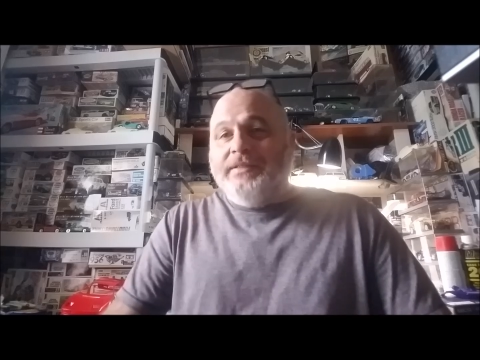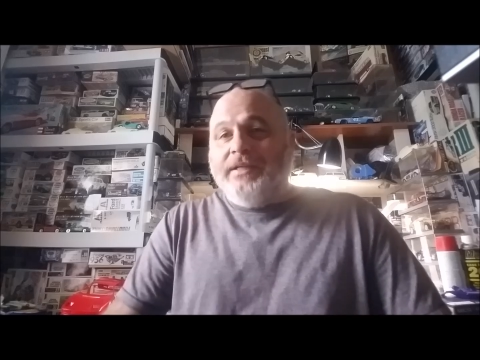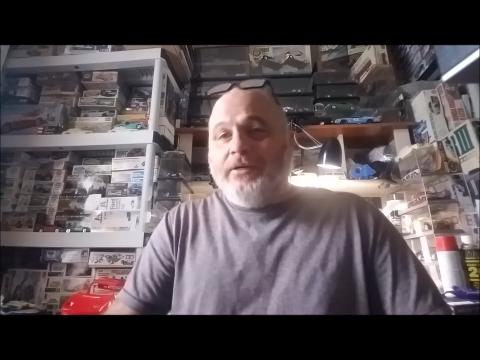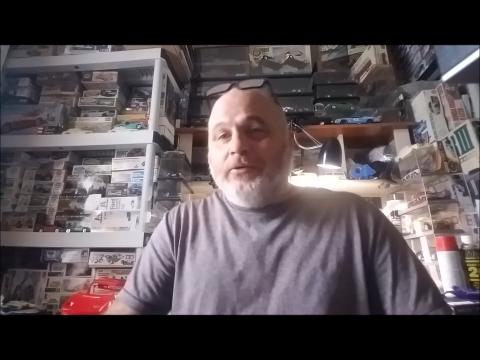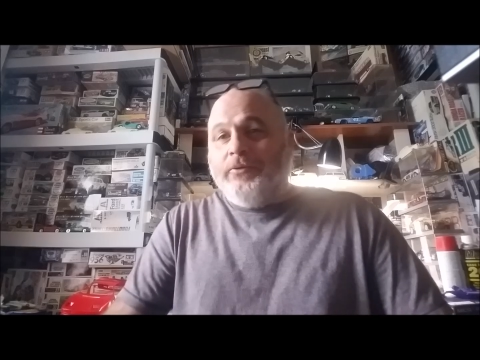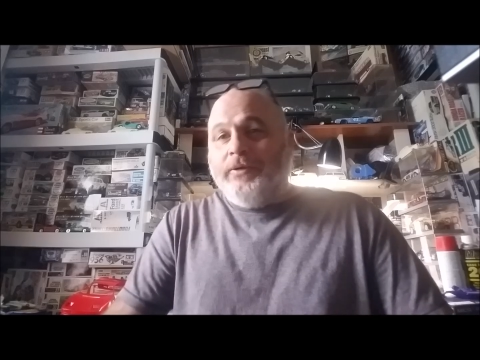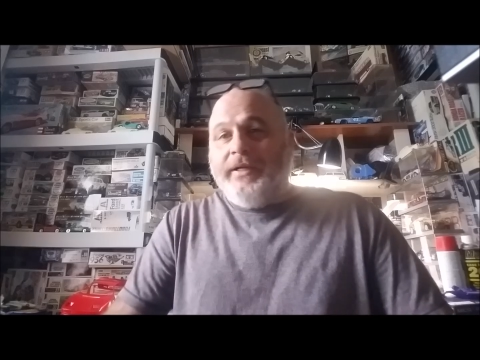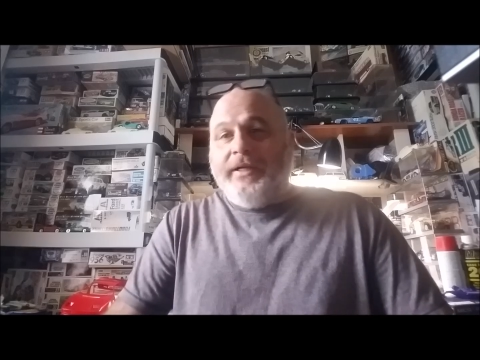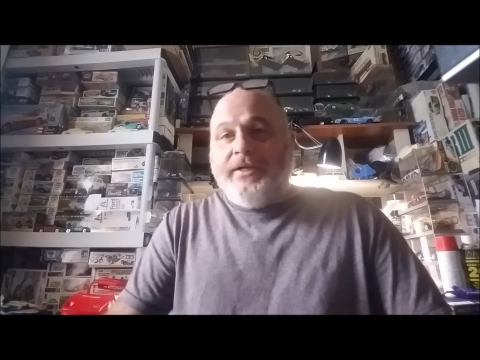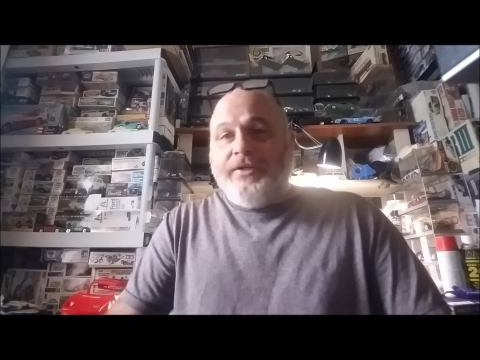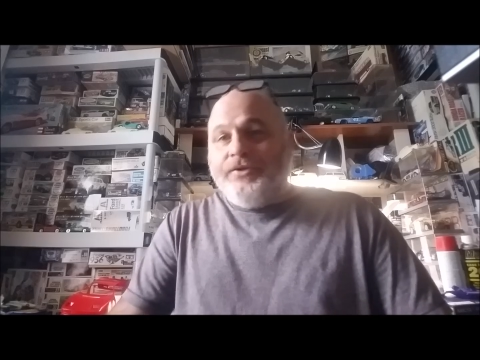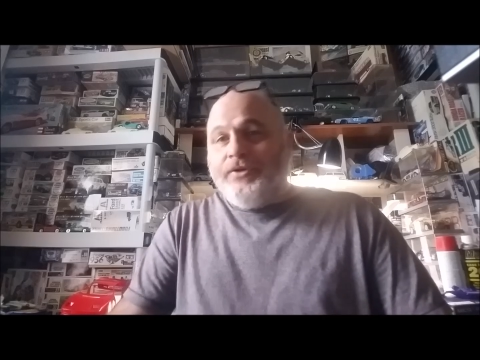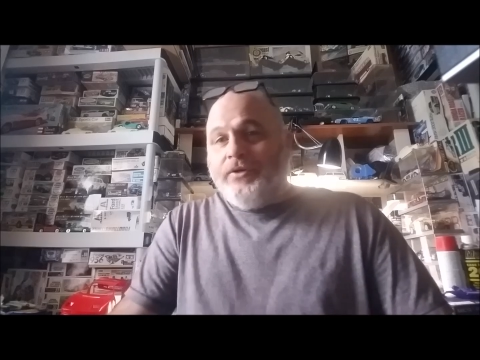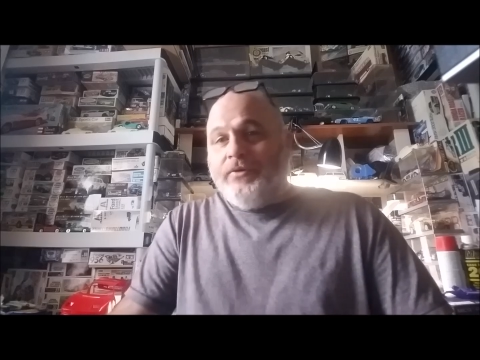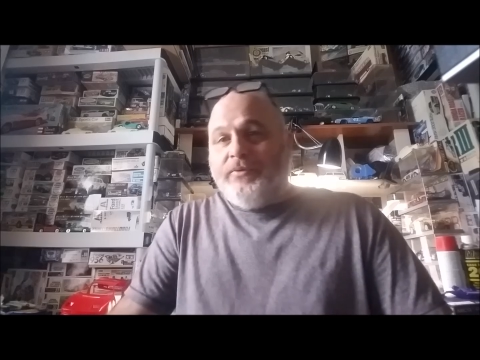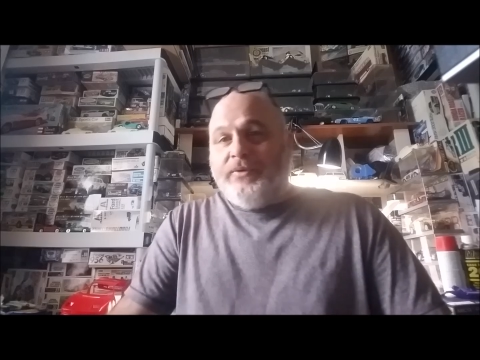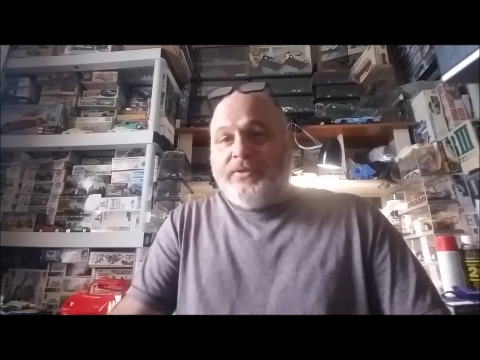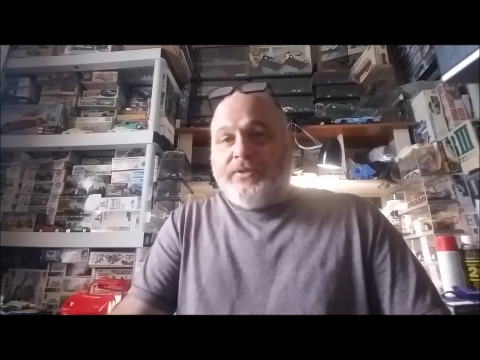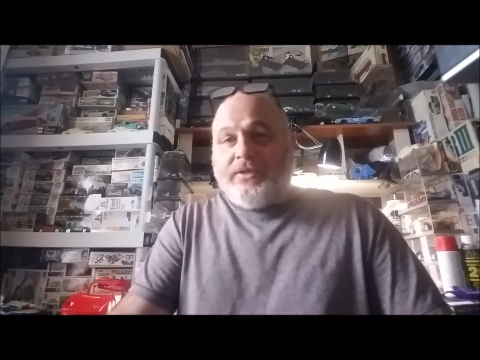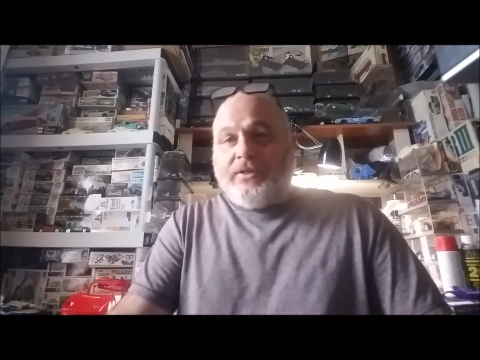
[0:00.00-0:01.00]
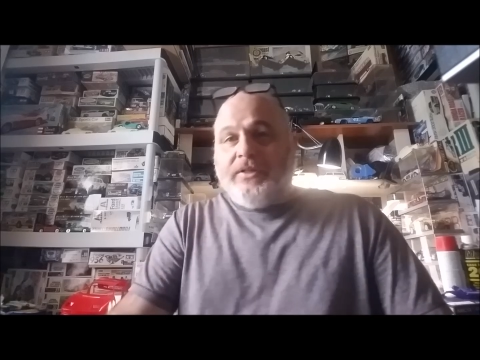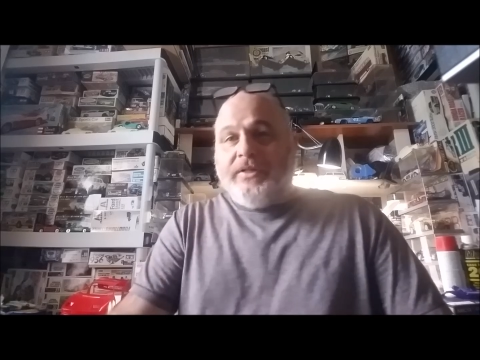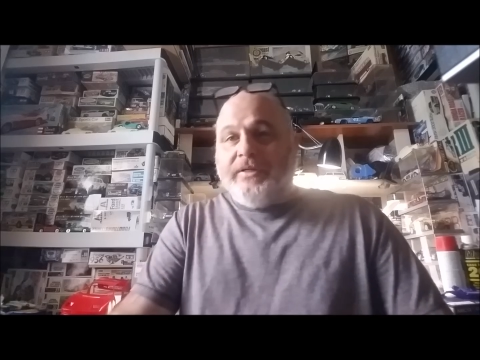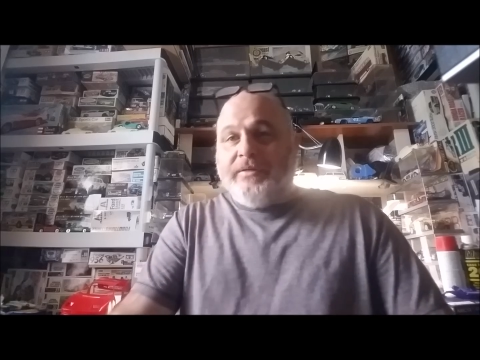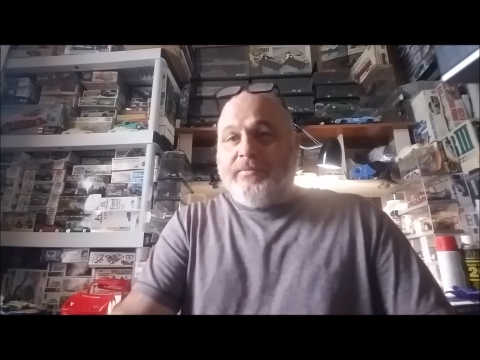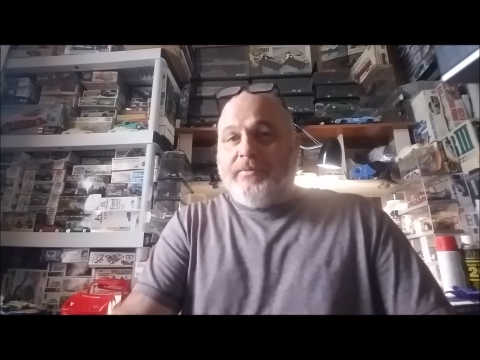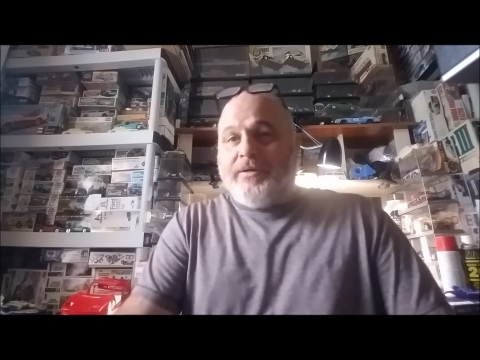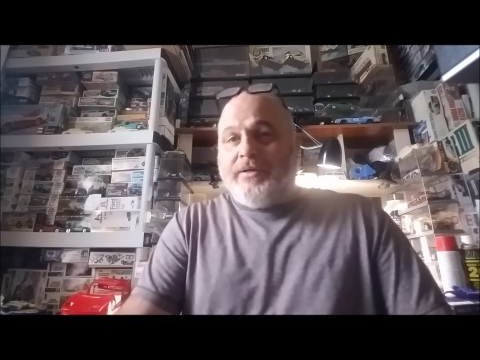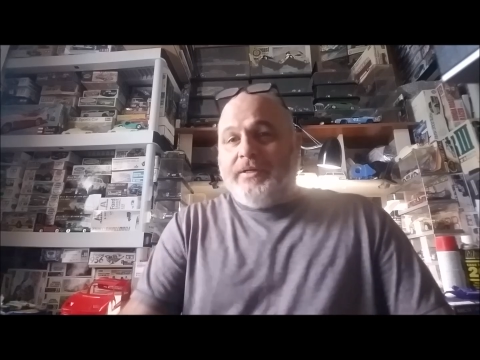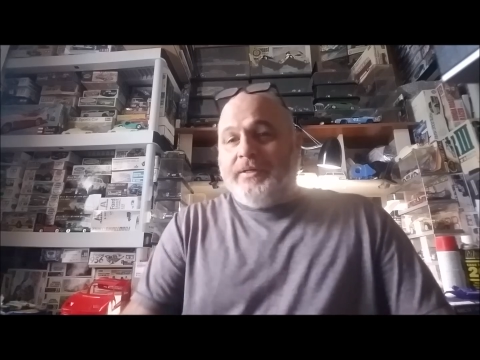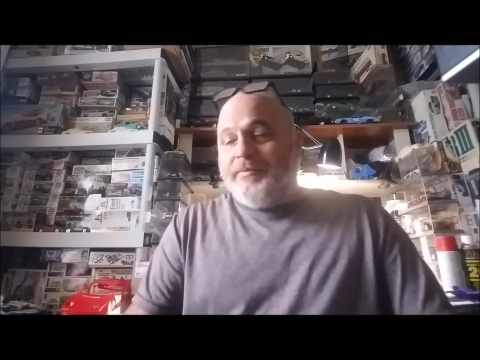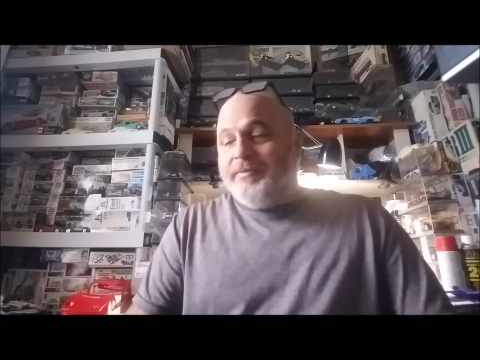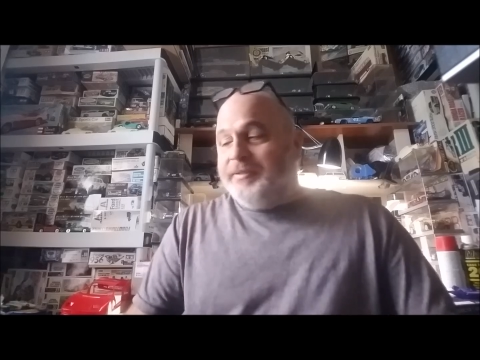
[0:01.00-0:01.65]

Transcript: they'll reissue it with the clear body.